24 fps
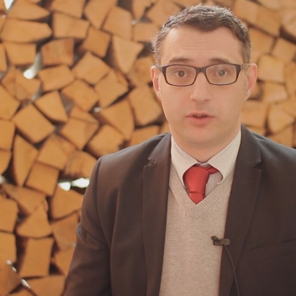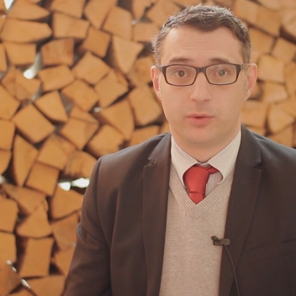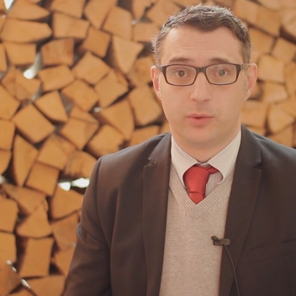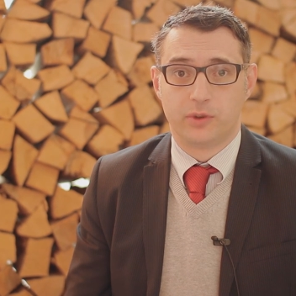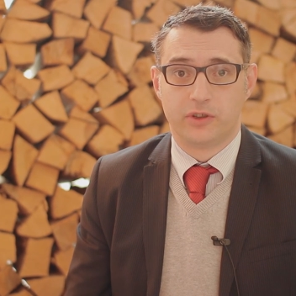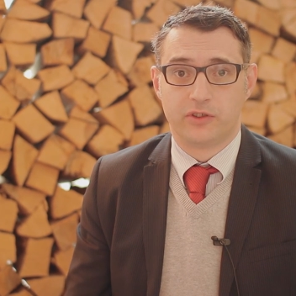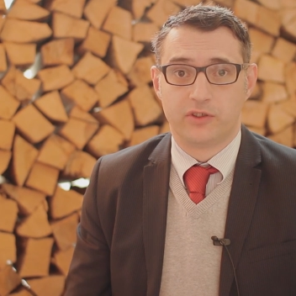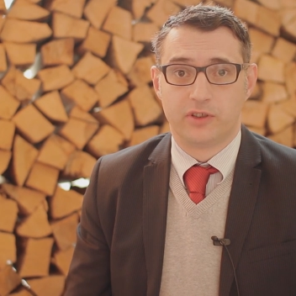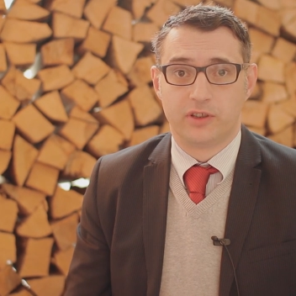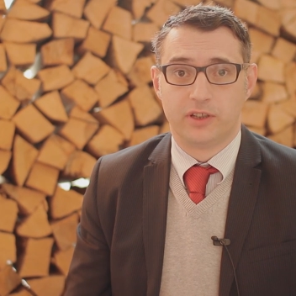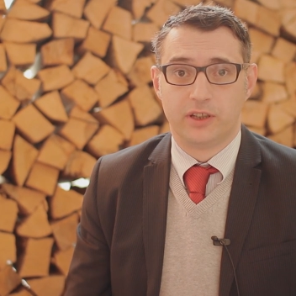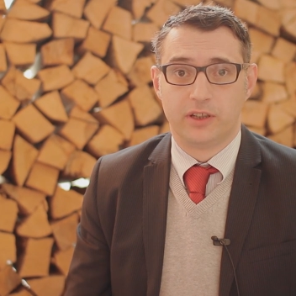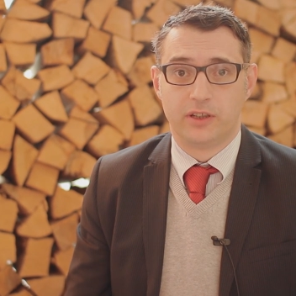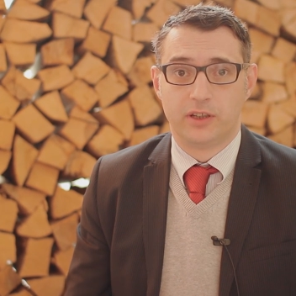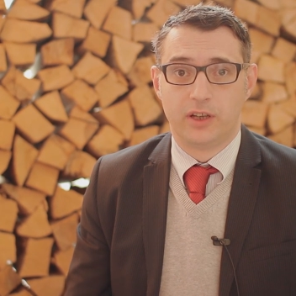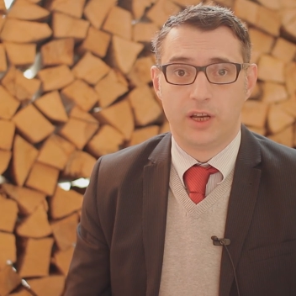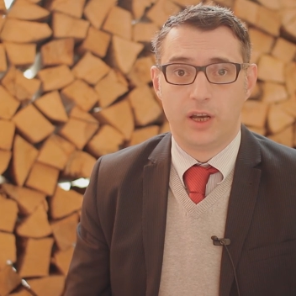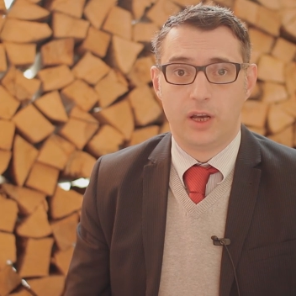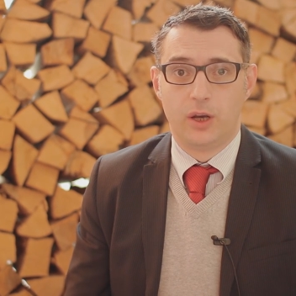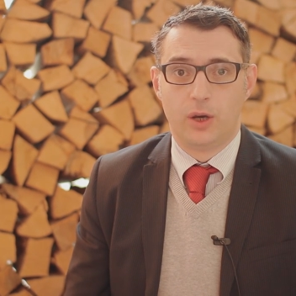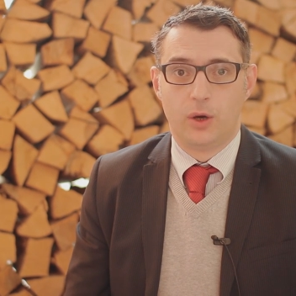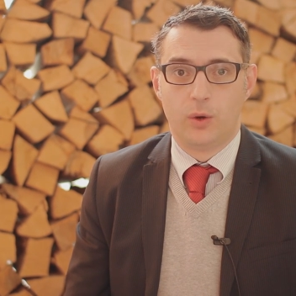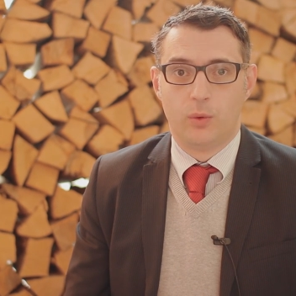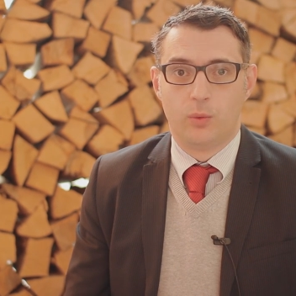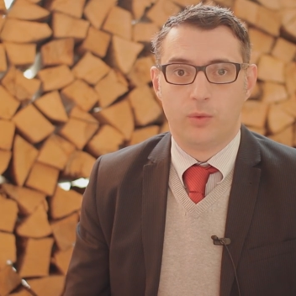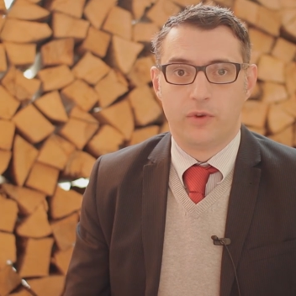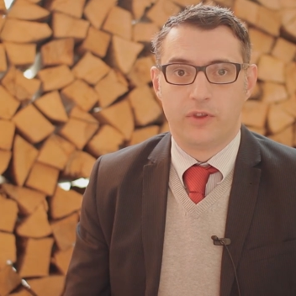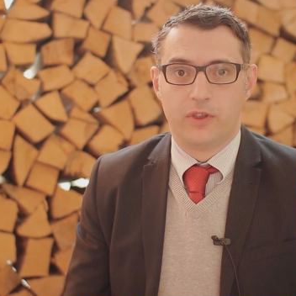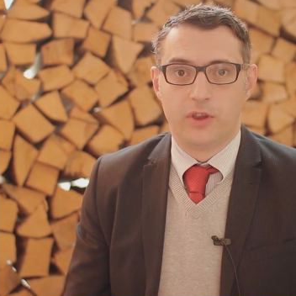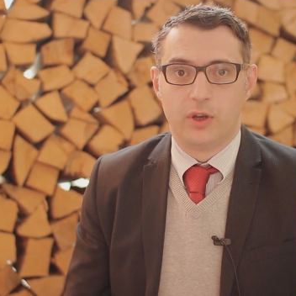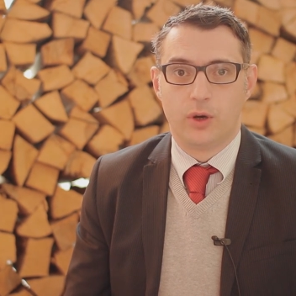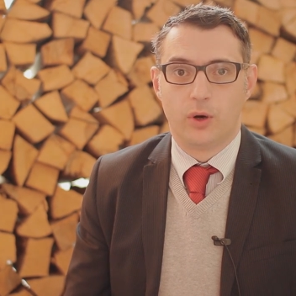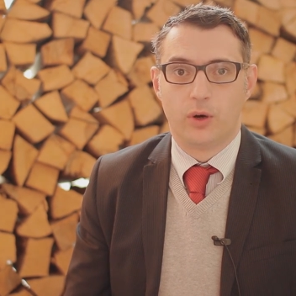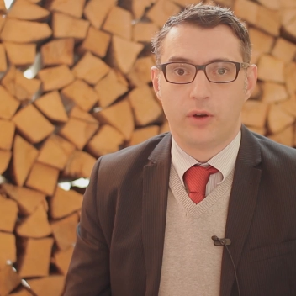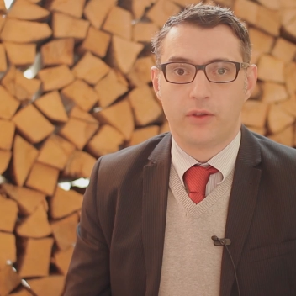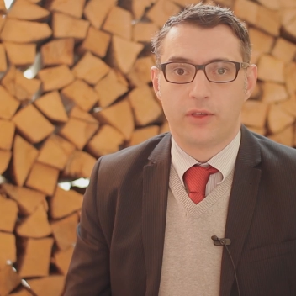Switzerland, with
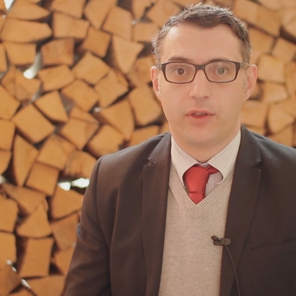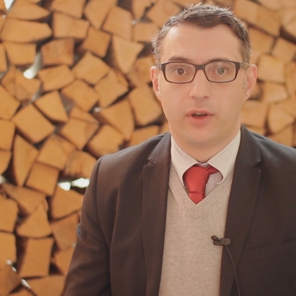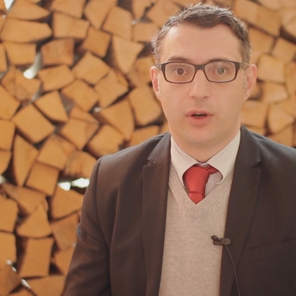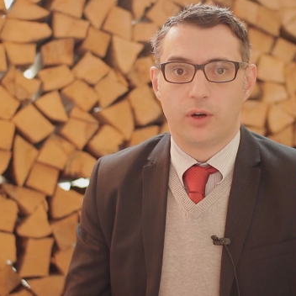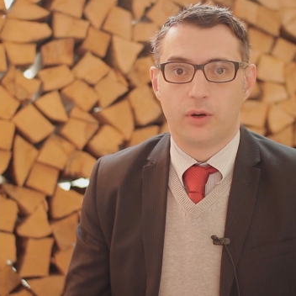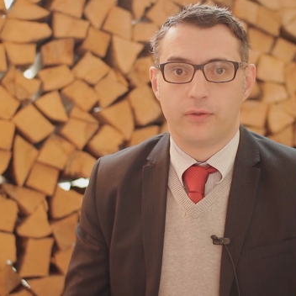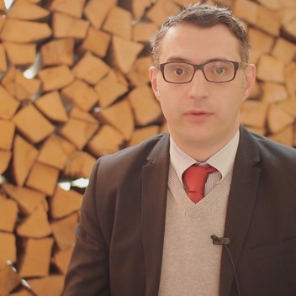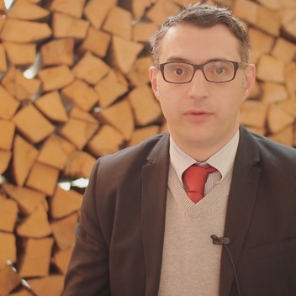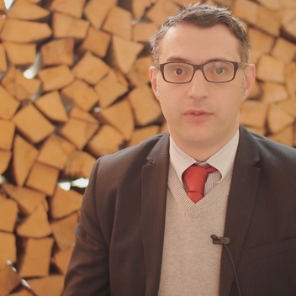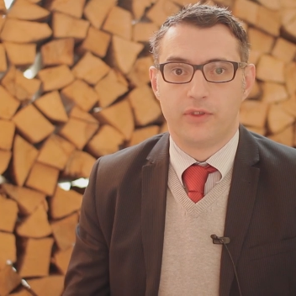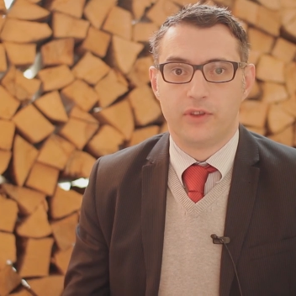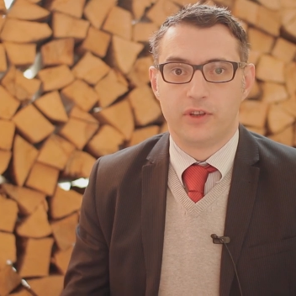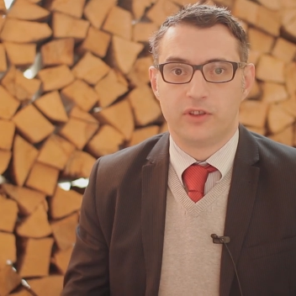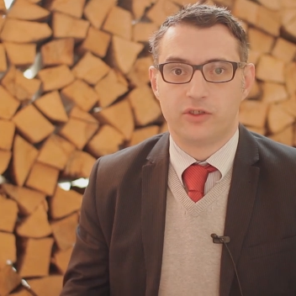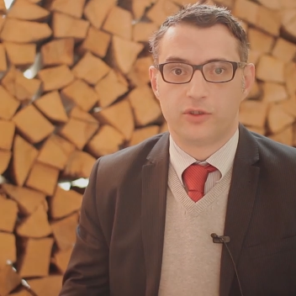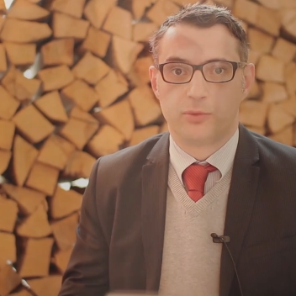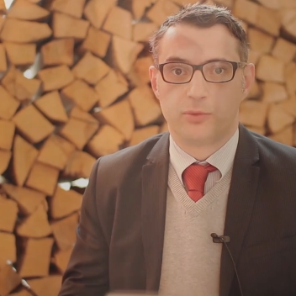the author of this